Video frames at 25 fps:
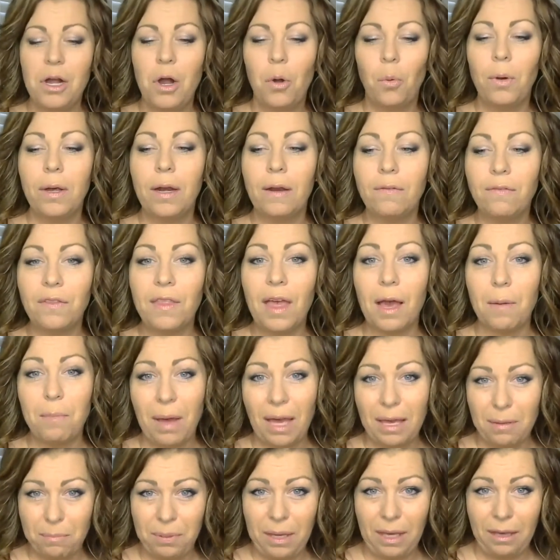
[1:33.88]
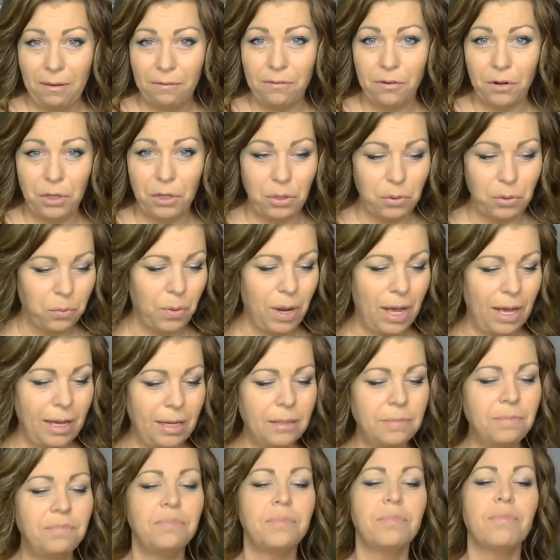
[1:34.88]
whatever that might be for you,
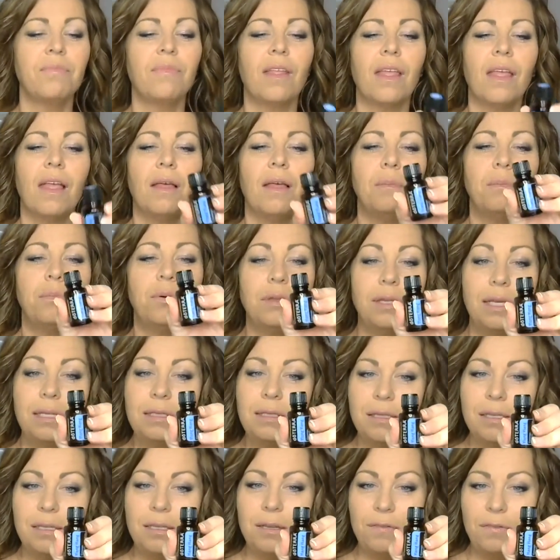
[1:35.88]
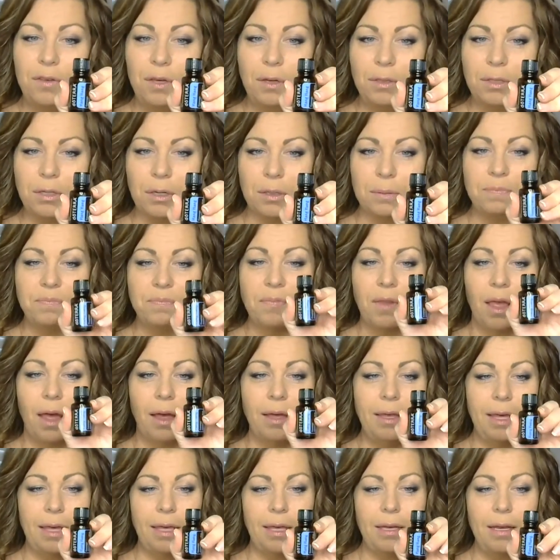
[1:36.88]
right? Put this in the diffuser.
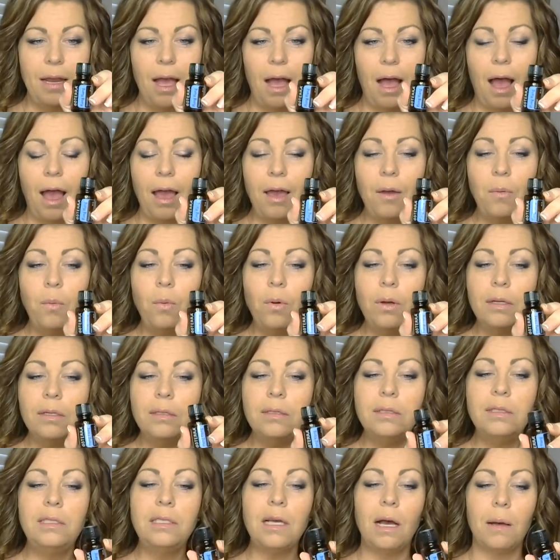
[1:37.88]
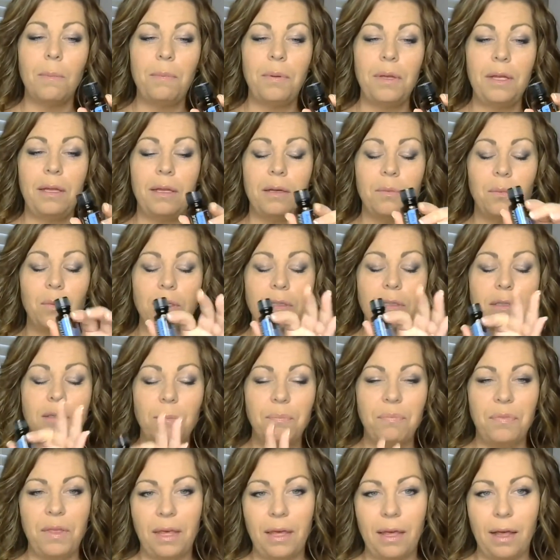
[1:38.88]
Again, I would dump it in with
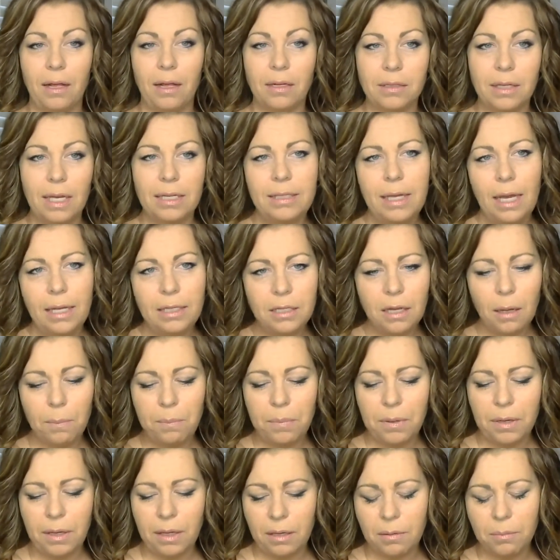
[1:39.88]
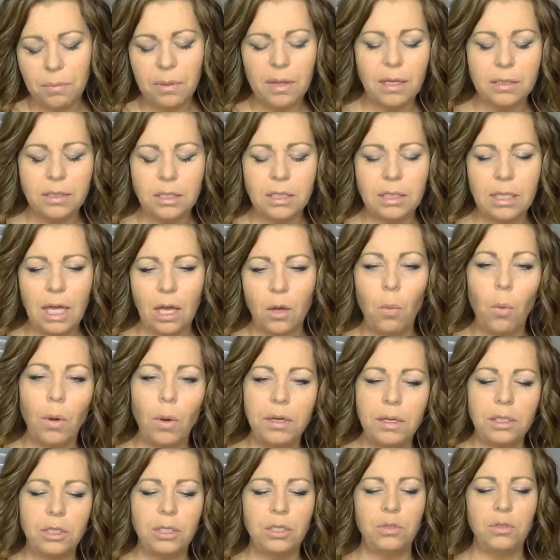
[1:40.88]
something else. I say dump it in, but that's just like
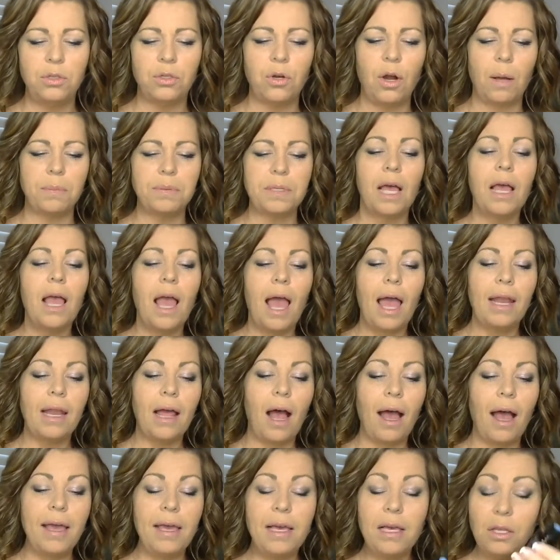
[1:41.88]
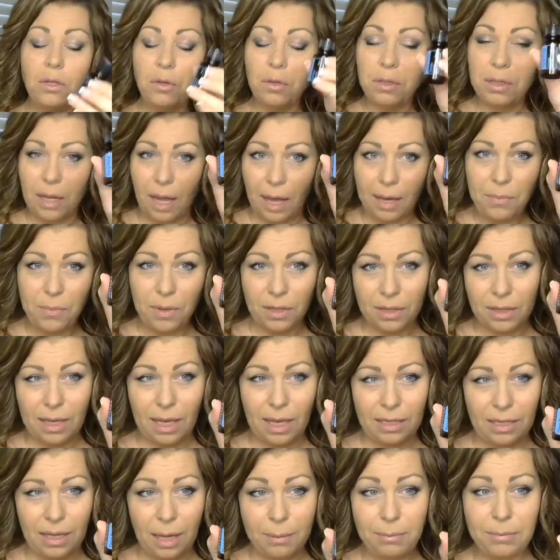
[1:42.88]
1 to 2 drops. And I include lime with
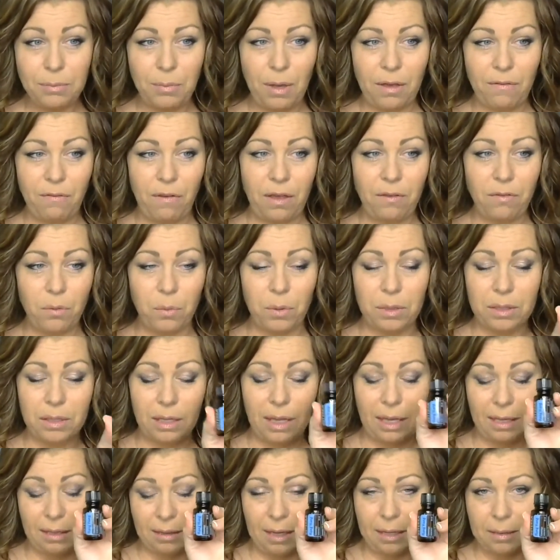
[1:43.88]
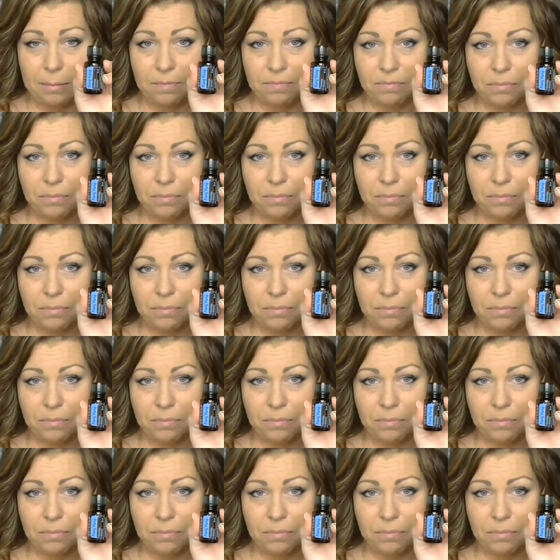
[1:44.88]
that. Lime's my favorite with Lang Lang.